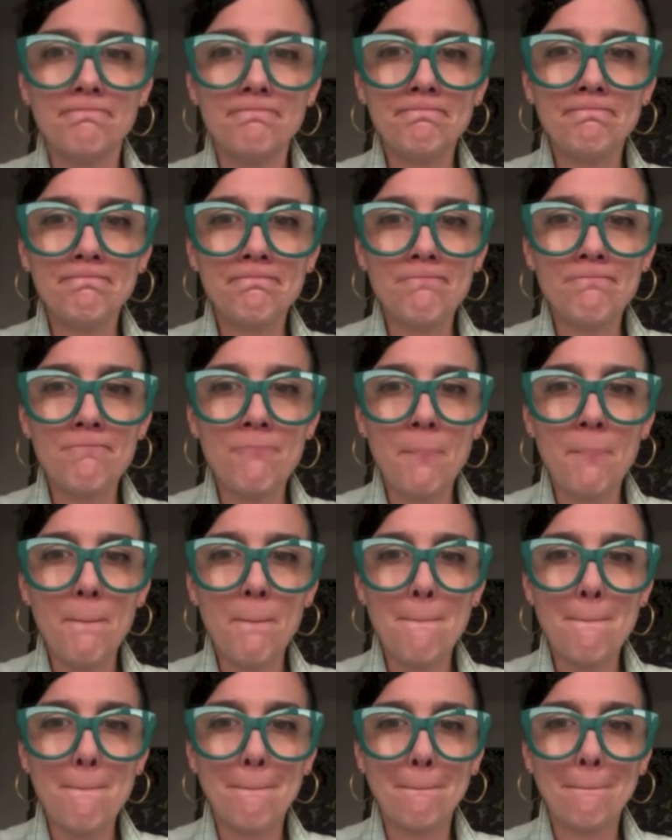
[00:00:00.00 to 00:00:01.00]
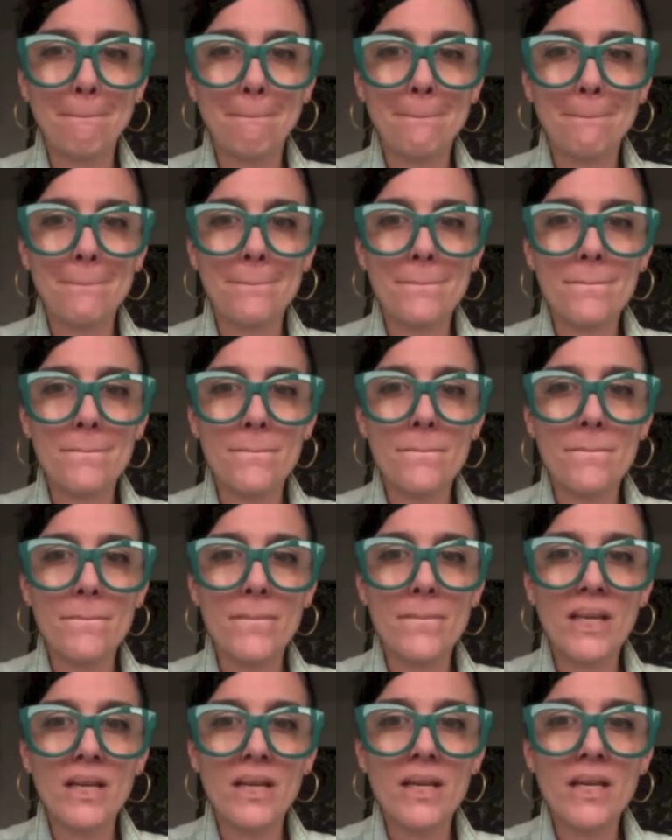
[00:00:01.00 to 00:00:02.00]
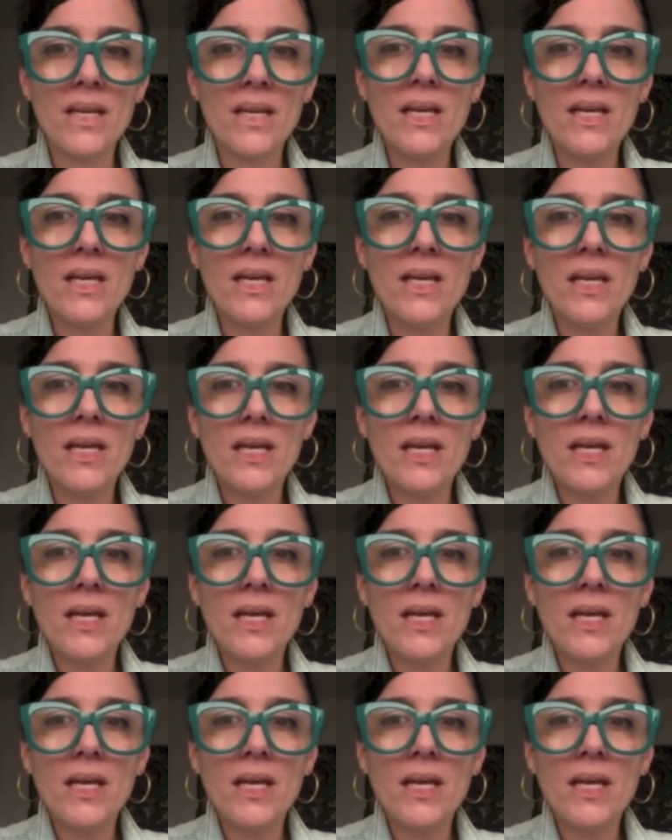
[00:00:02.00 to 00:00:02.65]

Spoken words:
No one is speaking in this clip.